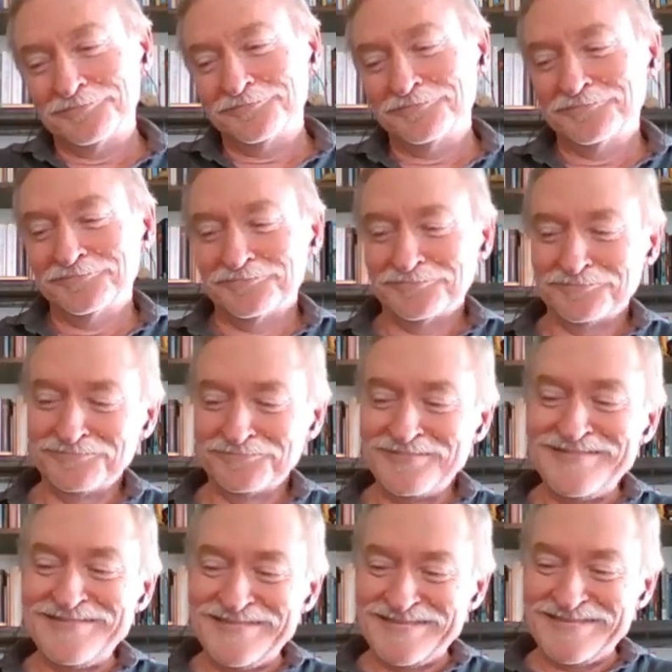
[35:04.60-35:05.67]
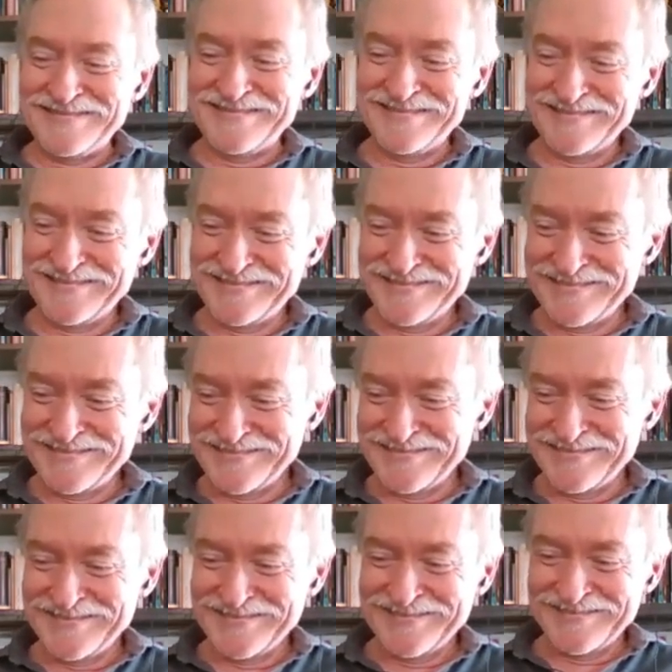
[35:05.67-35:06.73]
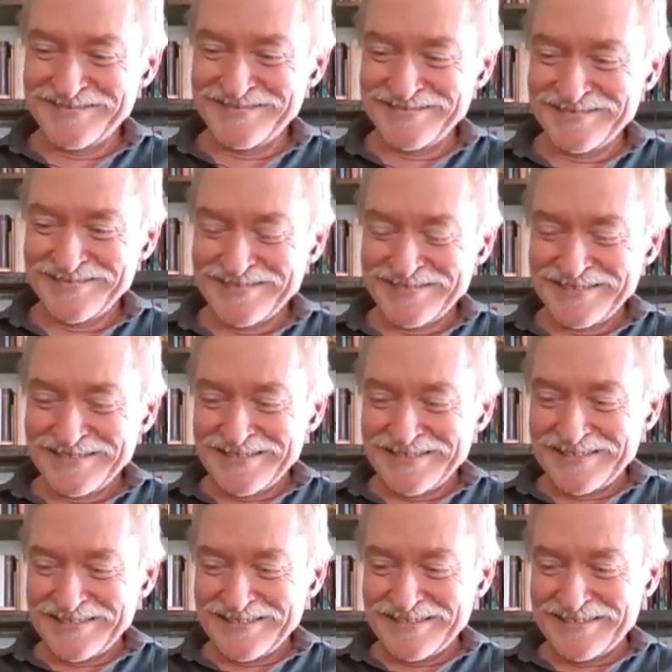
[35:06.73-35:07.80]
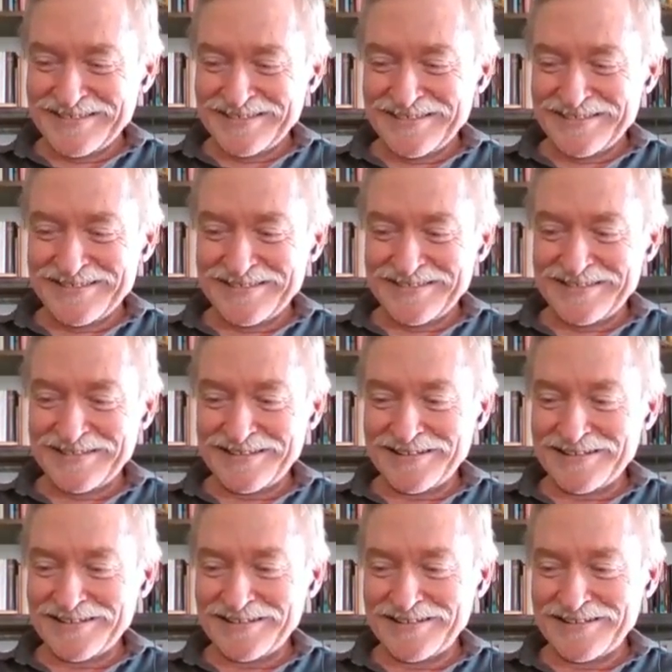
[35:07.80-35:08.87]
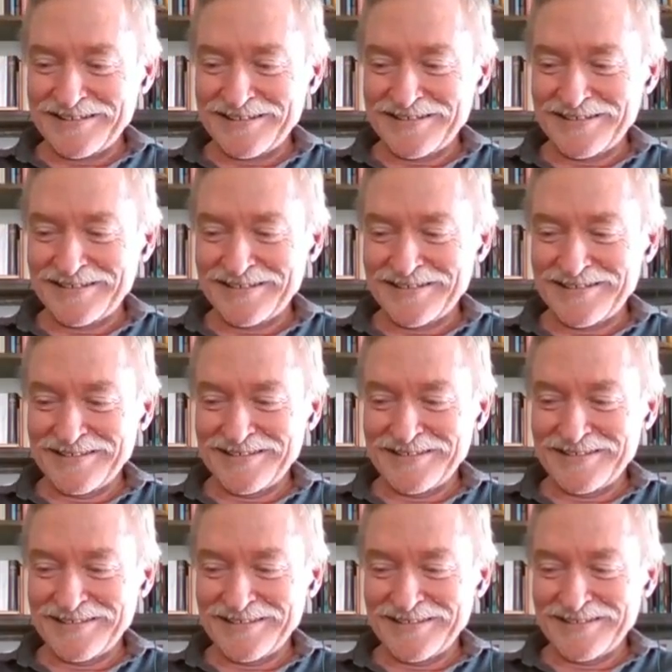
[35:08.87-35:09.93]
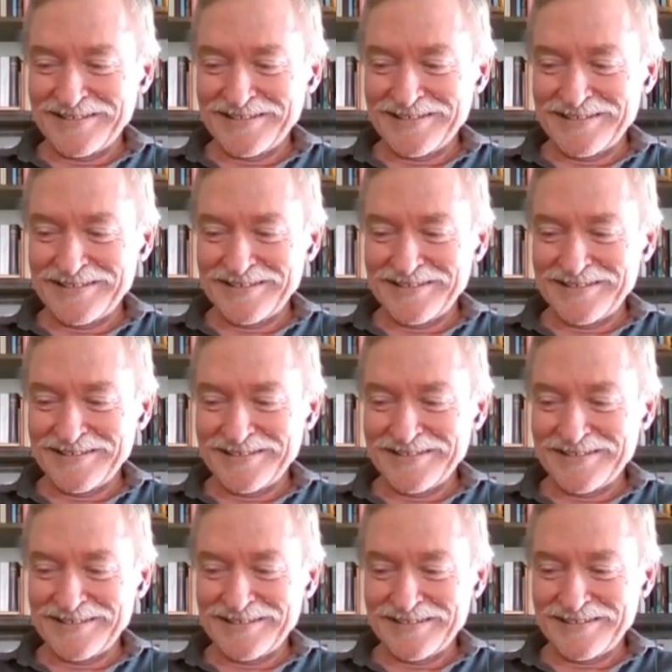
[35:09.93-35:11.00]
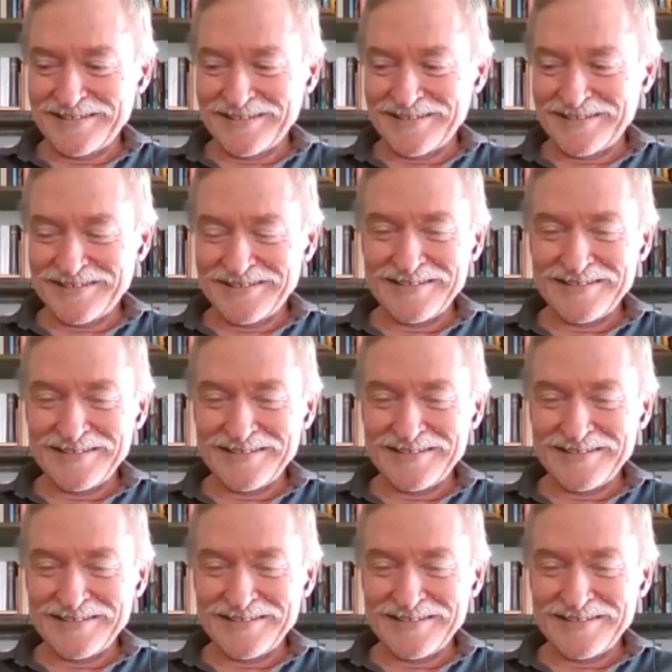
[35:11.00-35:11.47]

you know, they get replaced all the time, and they're kind of, you know, you know, it's gross. And I'm like,